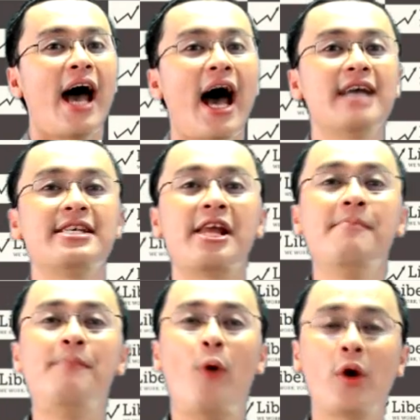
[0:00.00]
as an
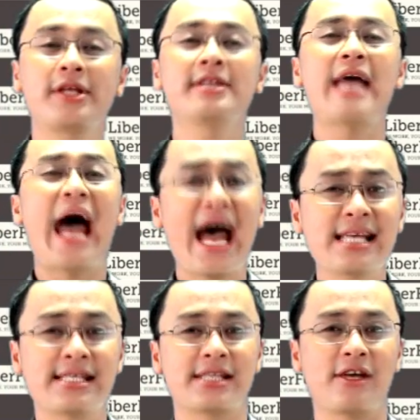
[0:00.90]
important
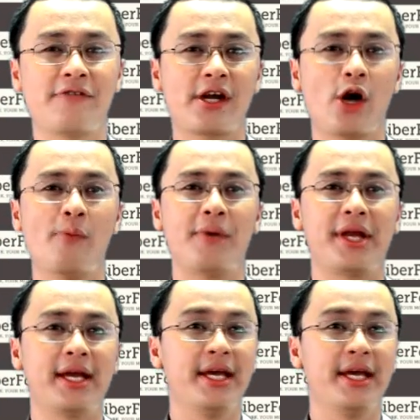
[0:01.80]
asset of the company,